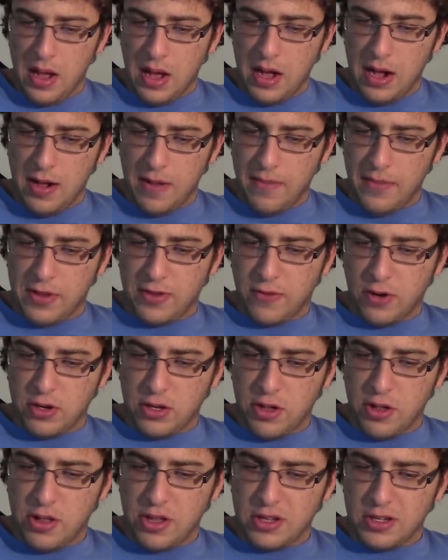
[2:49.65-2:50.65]
Um, as far
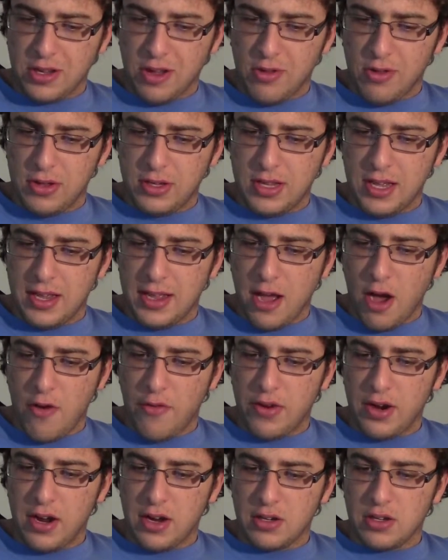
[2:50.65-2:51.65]
as other things go, they say
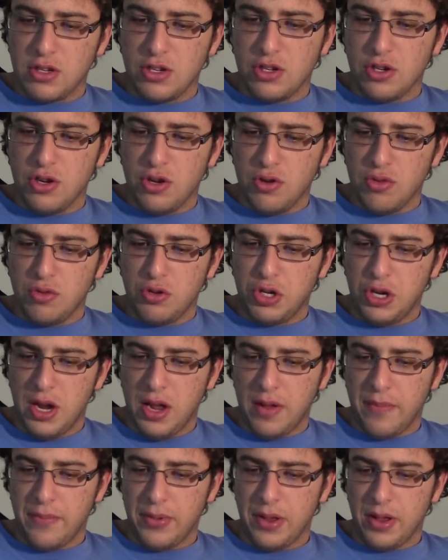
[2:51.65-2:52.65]
Galvanox's is new
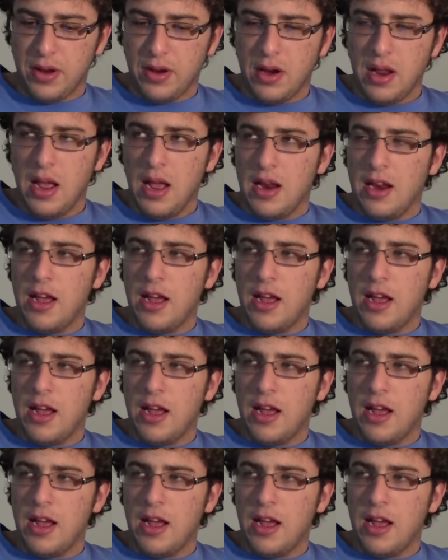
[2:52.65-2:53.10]
champion.